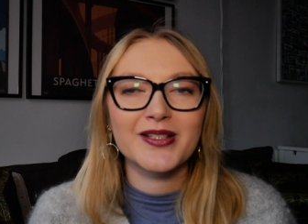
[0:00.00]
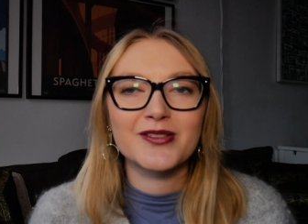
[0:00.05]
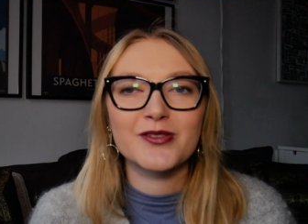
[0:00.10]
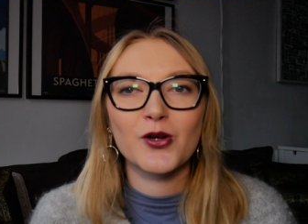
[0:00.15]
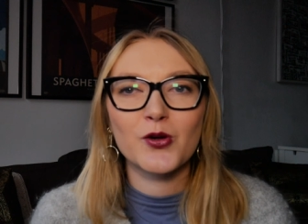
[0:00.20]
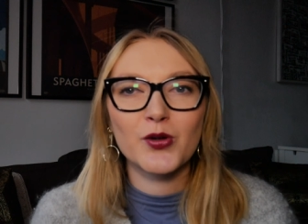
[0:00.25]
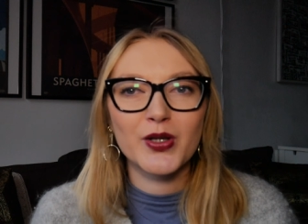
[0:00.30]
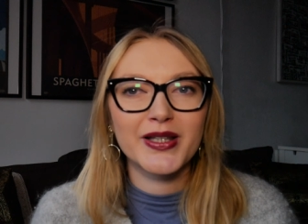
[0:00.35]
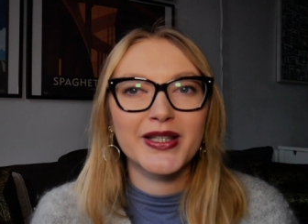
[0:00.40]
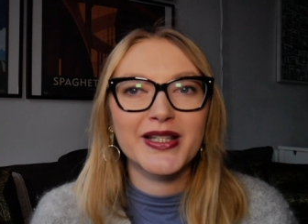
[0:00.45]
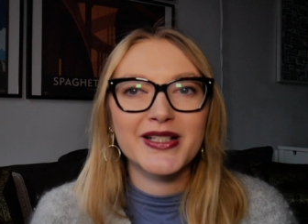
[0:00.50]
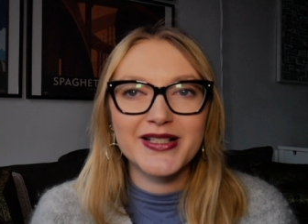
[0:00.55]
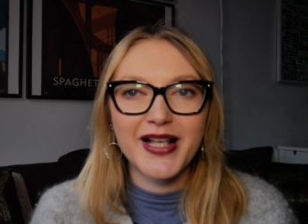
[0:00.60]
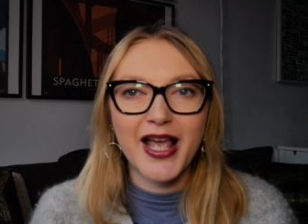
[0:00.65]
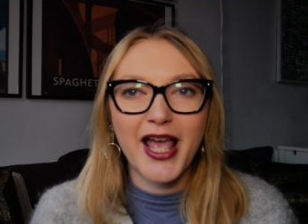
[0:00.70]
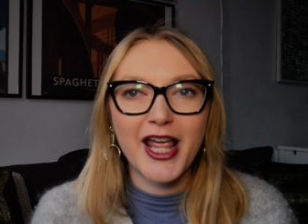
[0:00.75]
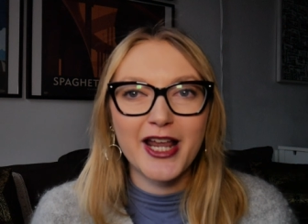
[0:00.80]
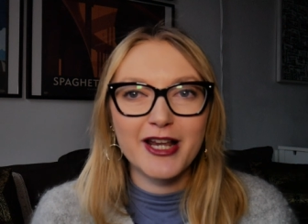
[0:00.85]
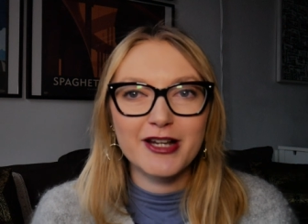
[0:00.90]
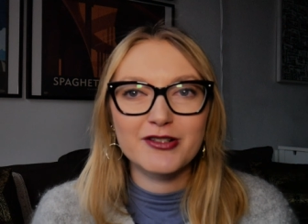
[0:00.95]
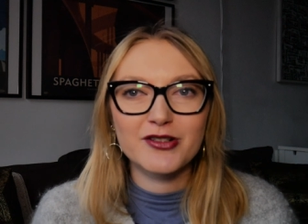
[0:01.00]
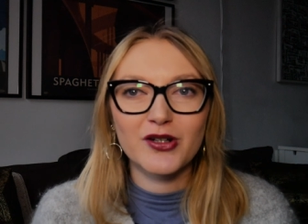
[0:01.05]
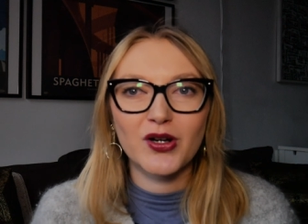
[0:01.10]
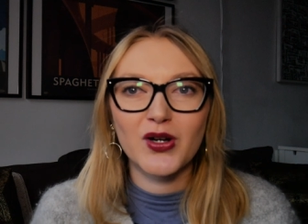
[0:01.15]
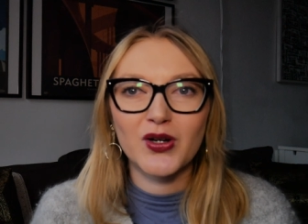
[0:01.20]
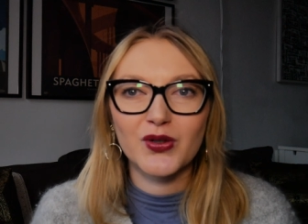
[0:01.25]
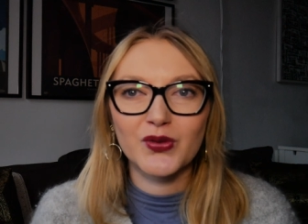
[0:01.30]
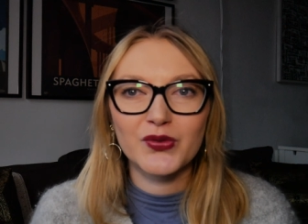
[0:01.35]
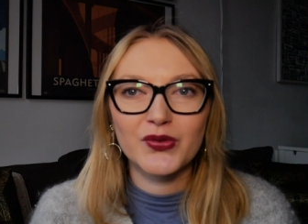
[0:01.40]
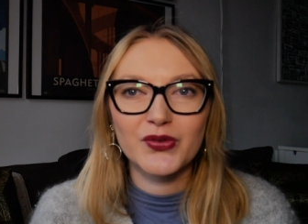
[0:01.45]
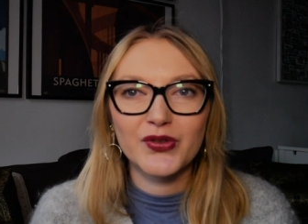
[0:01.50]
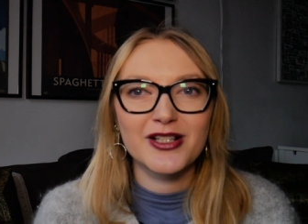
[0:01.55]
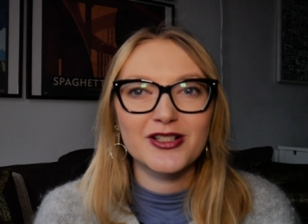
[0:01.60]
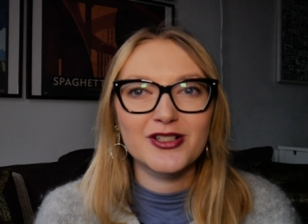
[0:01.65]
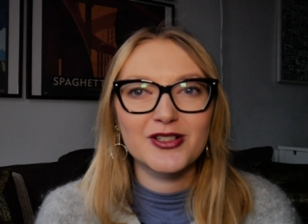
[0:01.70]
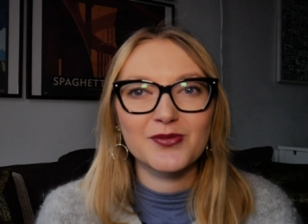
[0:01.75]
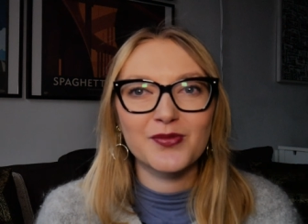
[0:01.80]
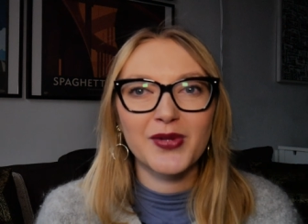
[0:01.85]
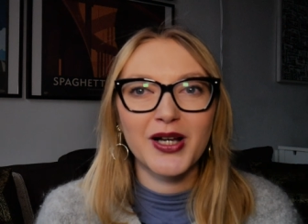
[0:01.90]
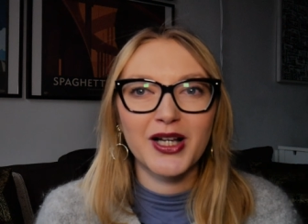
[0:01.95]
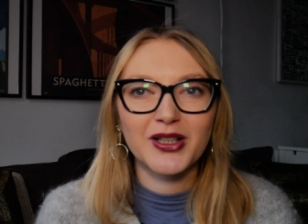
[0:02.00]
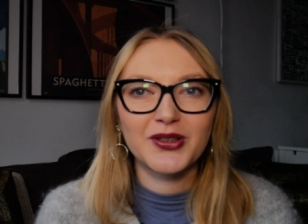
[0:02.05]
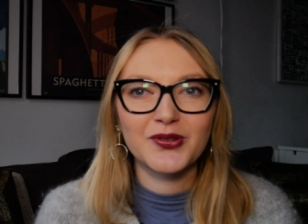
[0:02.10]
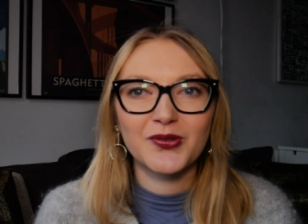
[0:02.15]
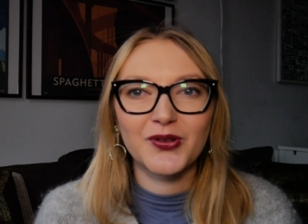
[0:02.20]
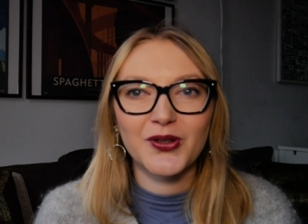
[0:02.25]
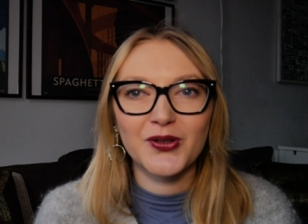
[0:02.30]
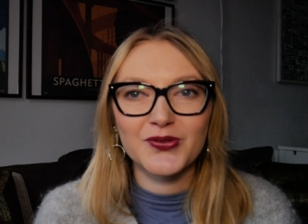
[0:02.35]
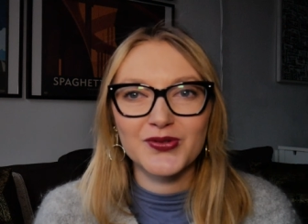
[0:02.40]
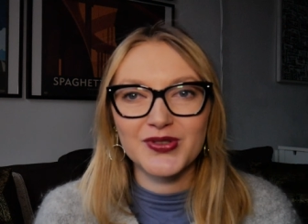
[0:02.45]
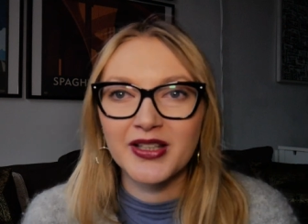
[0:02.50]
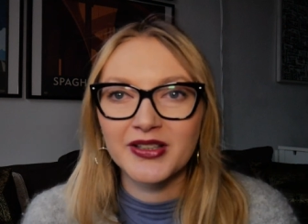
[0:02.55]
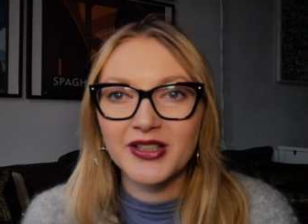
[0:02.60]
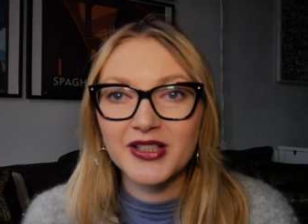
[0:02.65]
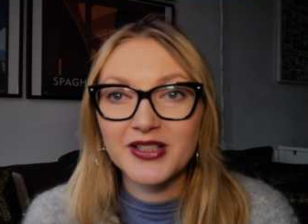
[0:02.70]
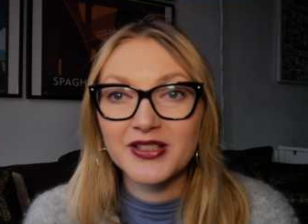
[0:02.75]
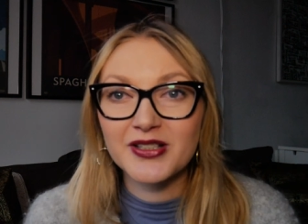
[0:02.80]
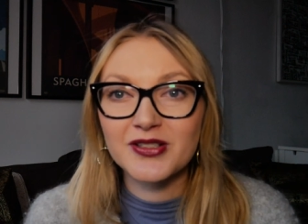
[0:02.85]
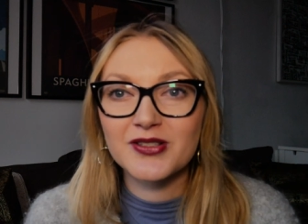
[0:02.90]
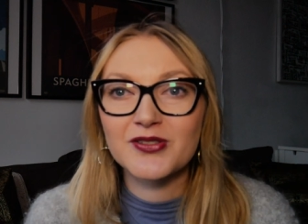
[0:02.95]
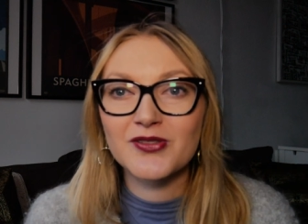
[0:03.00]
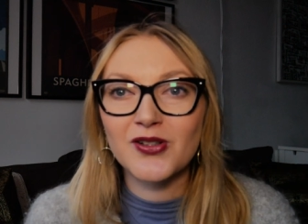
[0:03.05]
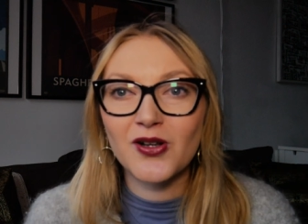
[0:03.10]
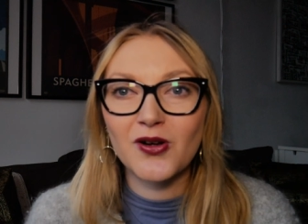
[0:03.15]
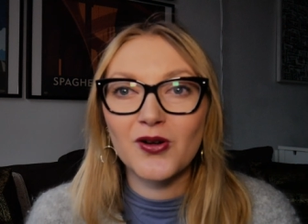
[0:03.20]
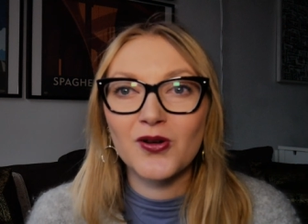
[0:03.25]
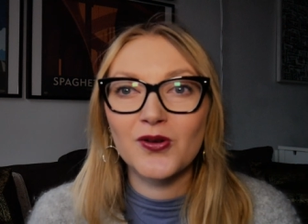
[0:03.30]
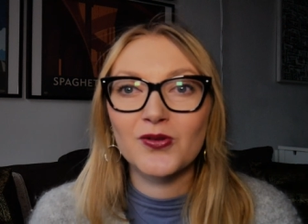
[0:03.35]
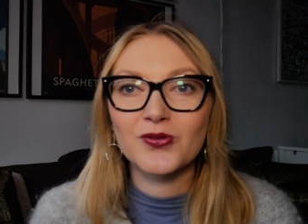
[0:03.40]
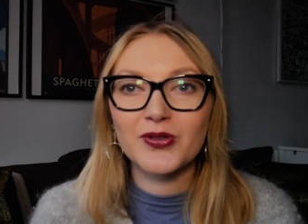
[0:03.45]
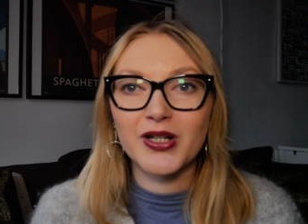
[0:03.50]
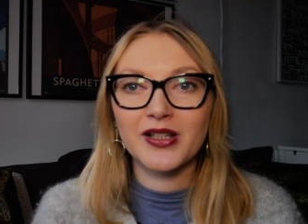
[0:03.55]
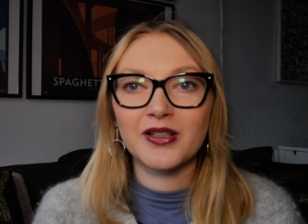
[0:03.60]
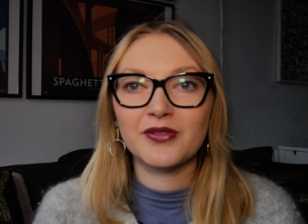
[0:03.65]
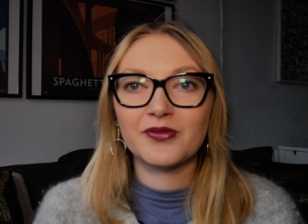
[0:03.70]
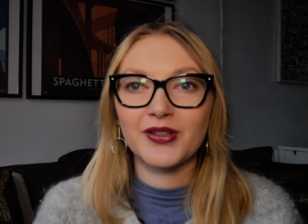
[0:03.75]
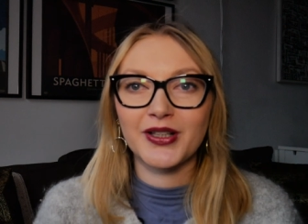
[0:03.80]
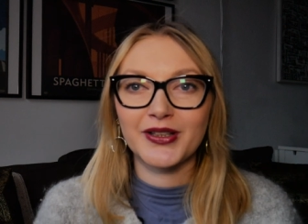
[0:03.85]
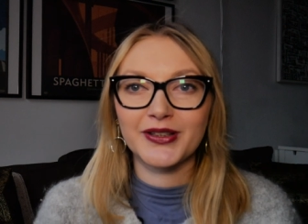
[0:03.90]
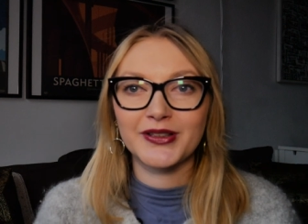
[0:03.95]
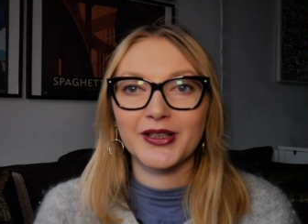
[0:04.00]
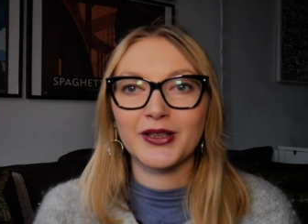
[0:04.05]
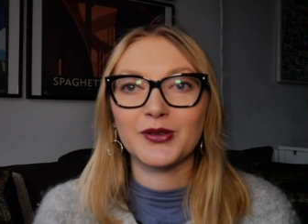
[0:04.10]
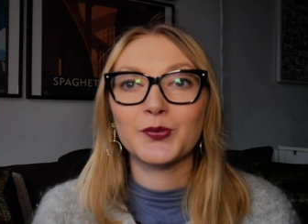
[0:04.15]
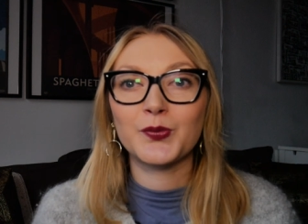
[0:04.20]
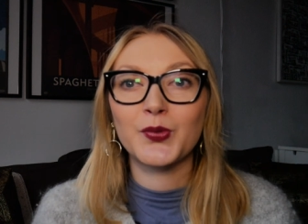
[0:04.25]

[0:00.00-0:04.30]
So in this age of smartphones, this is so relevant and